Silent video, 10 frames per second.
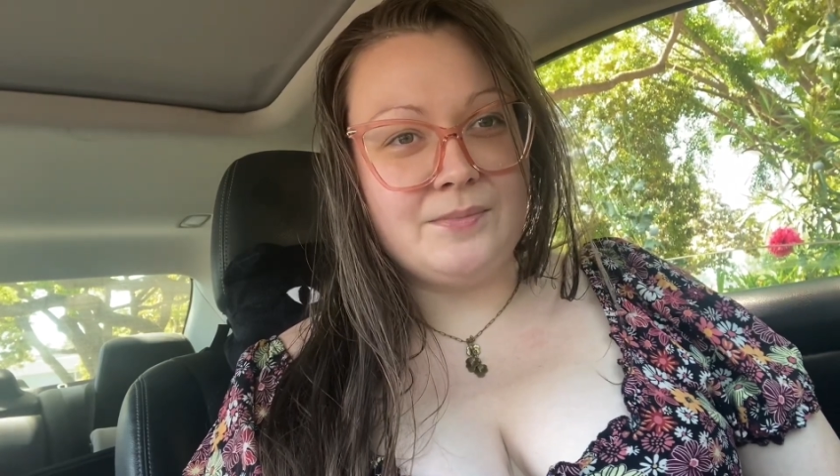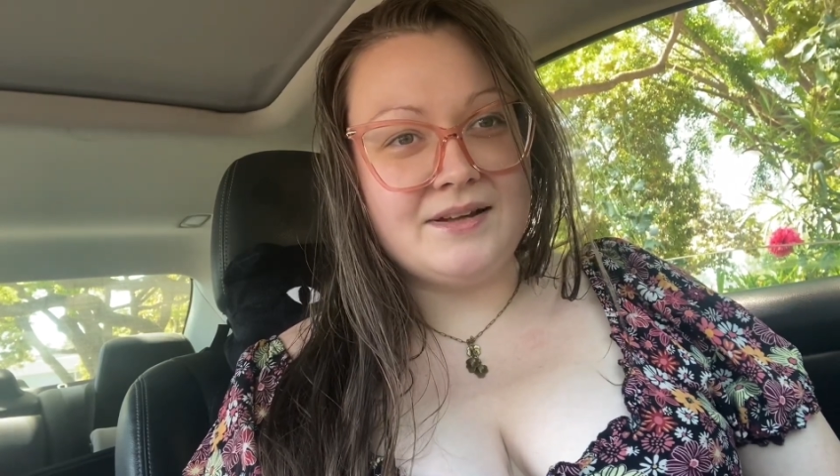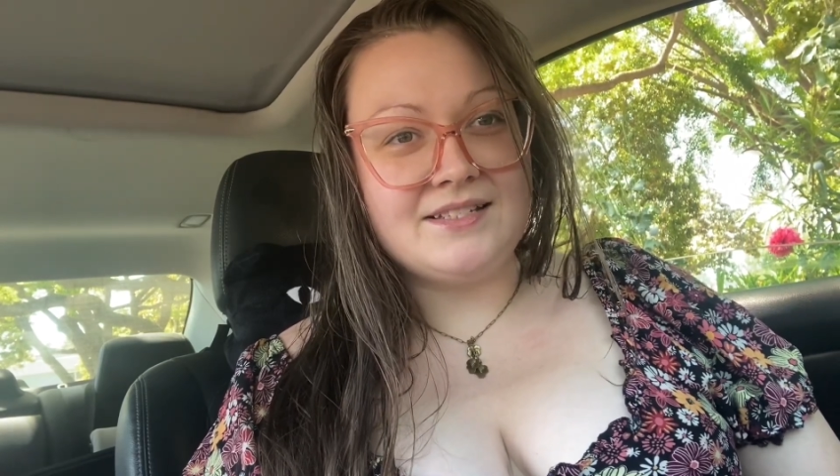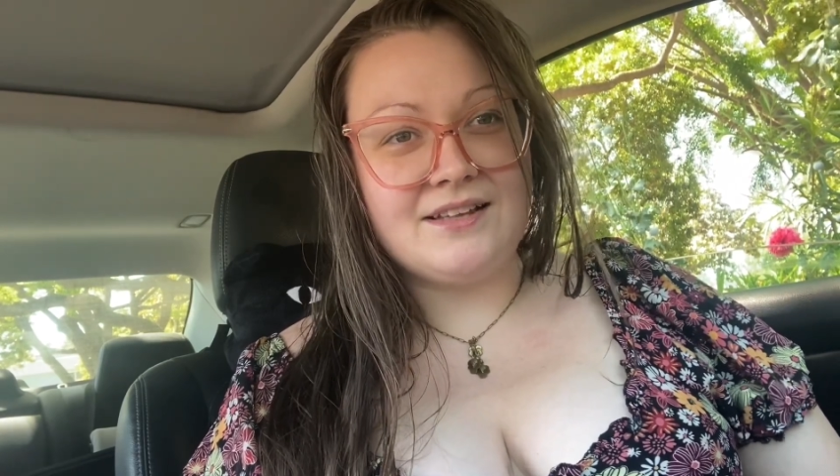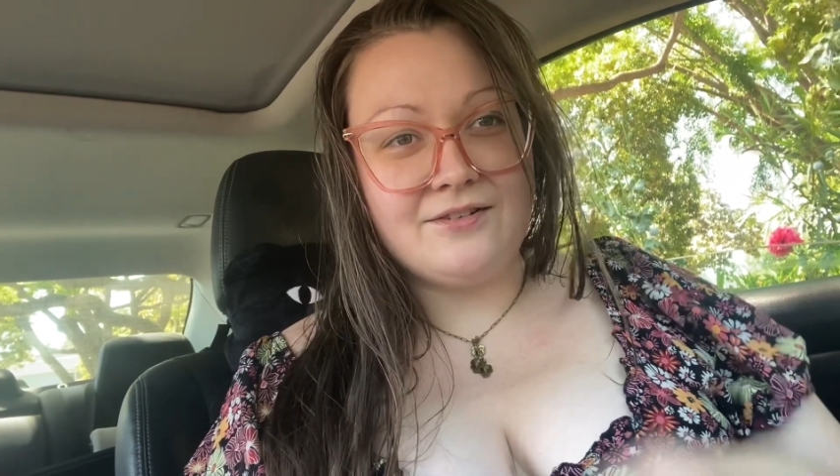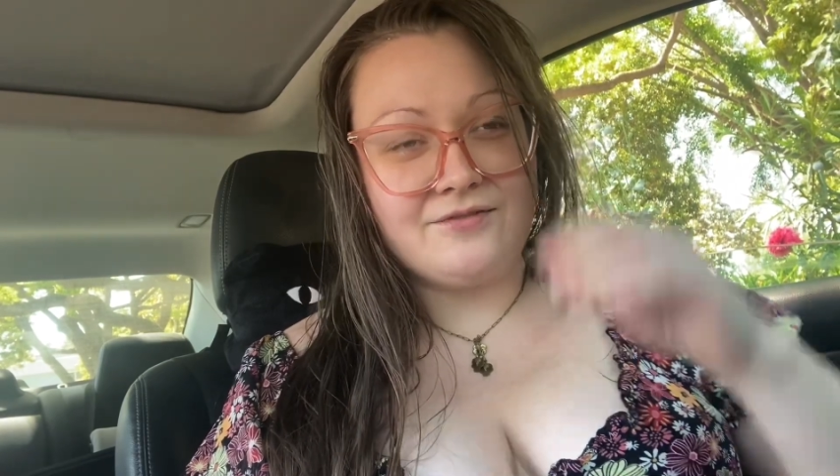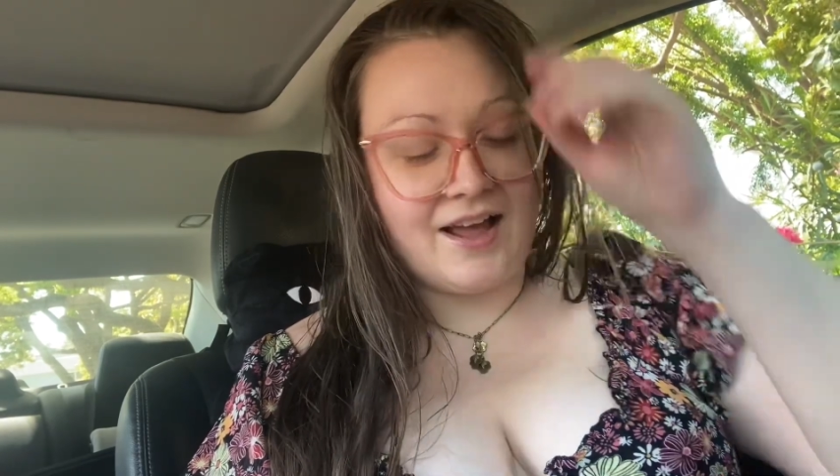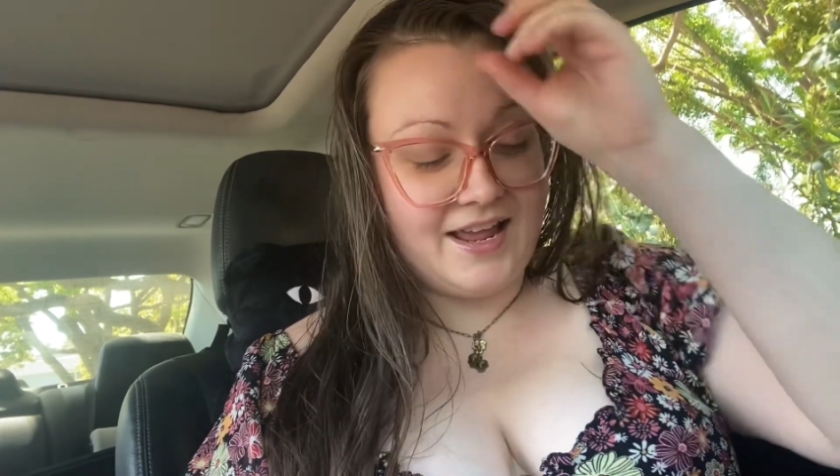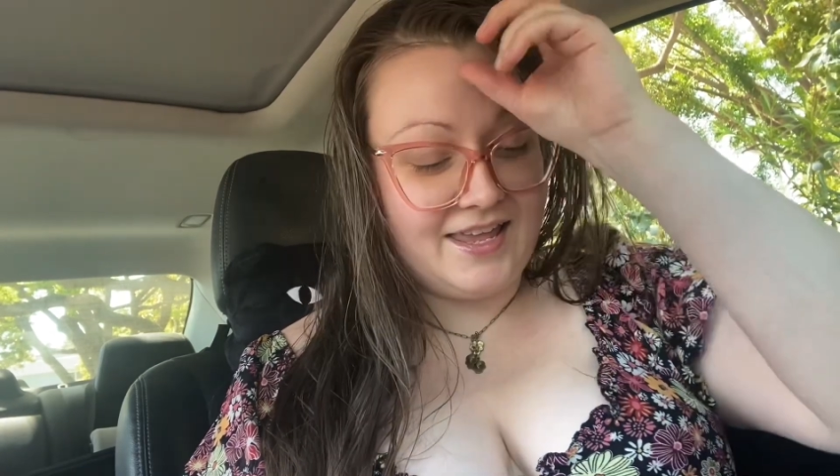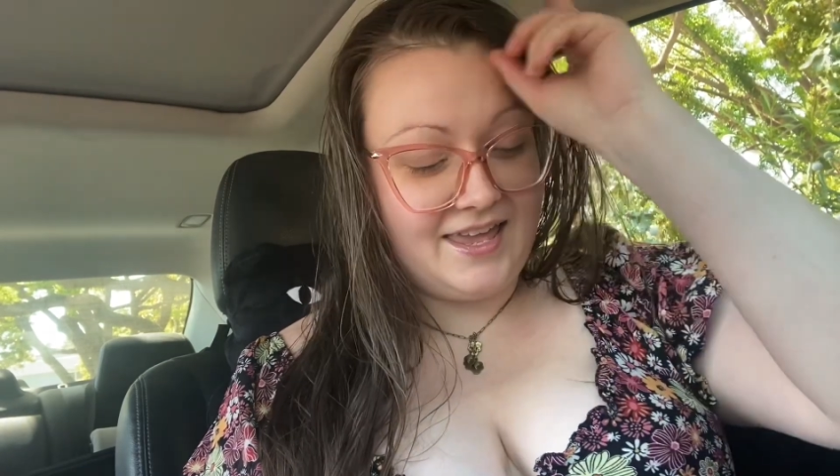myself
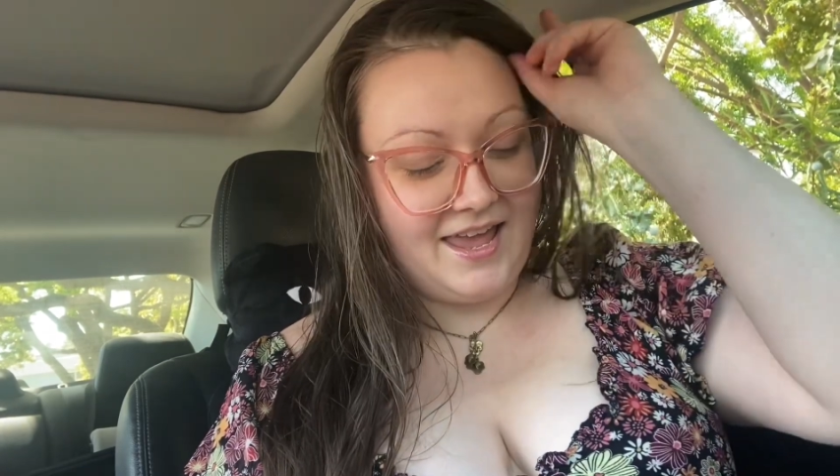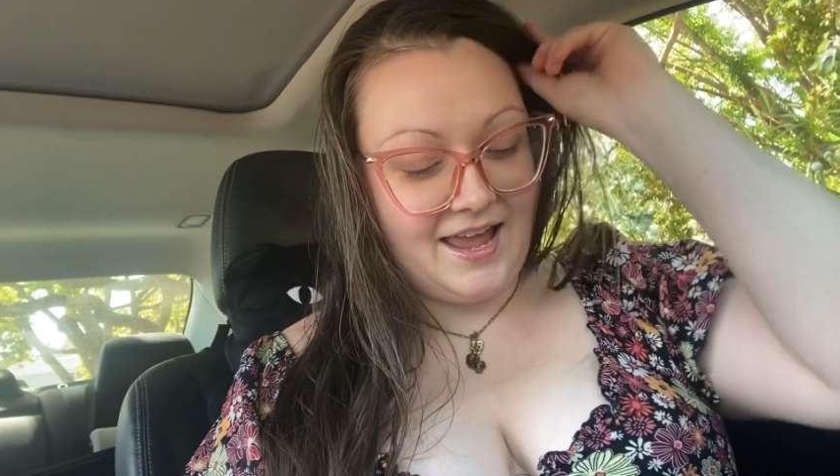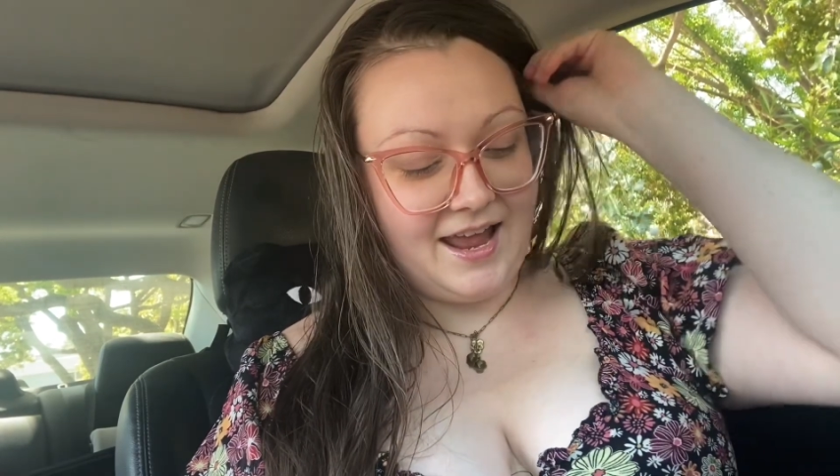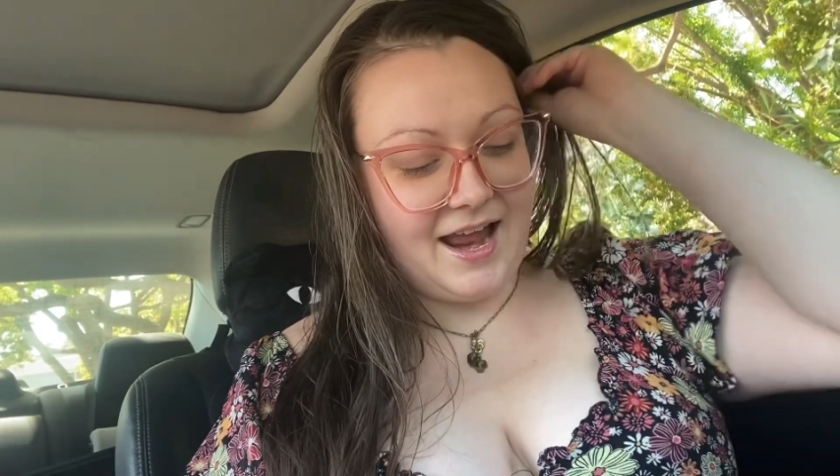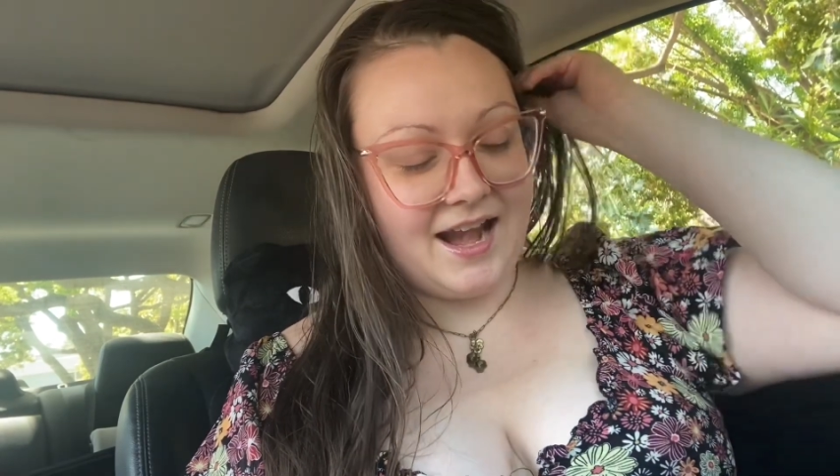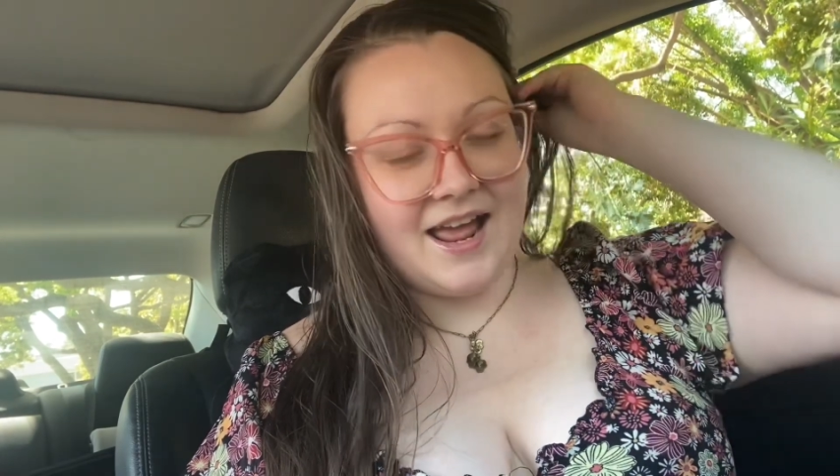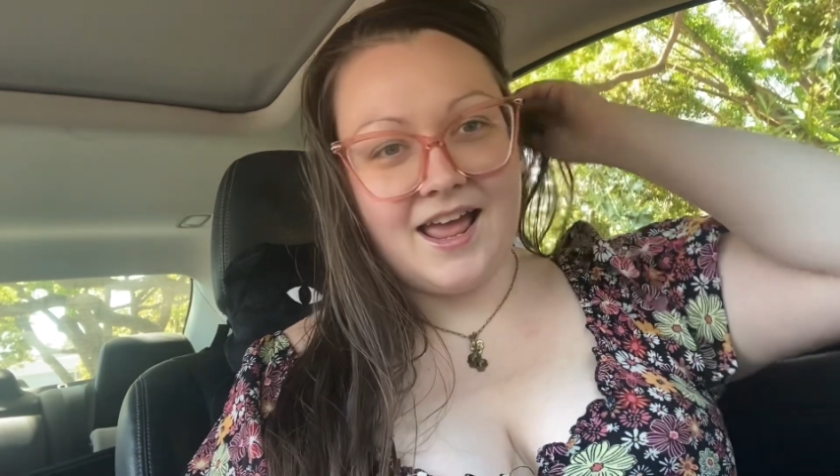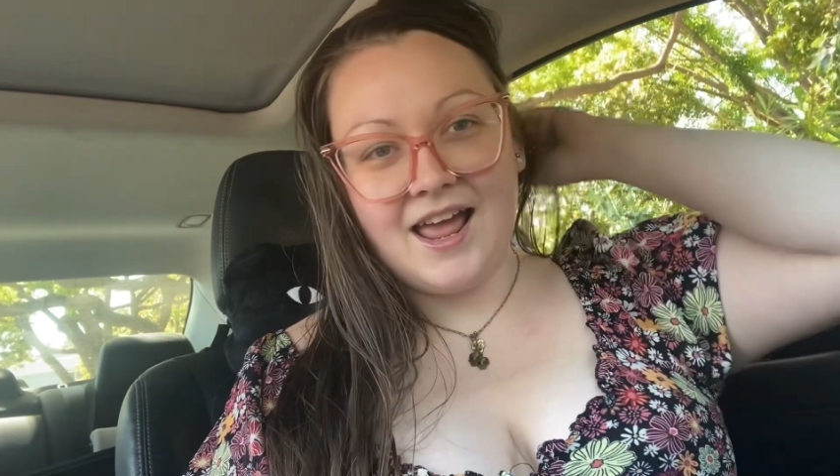I can